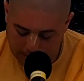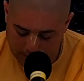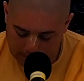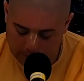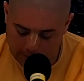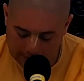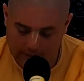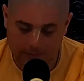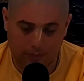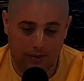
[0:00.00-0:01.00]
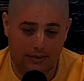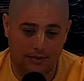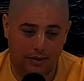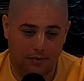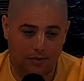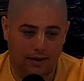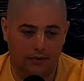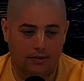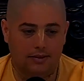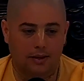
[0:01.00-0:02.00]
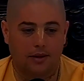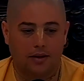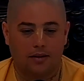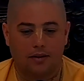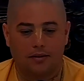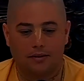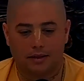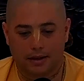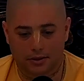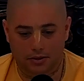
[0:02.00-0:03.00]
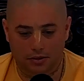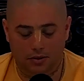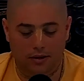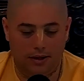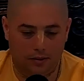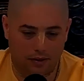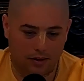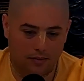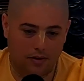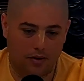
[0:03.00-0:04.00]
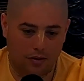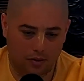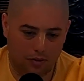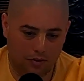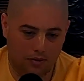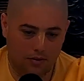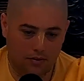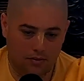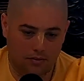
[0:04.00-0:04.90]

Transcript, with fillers: but the basic point is that we have to somehow or other ditch or get rid of our old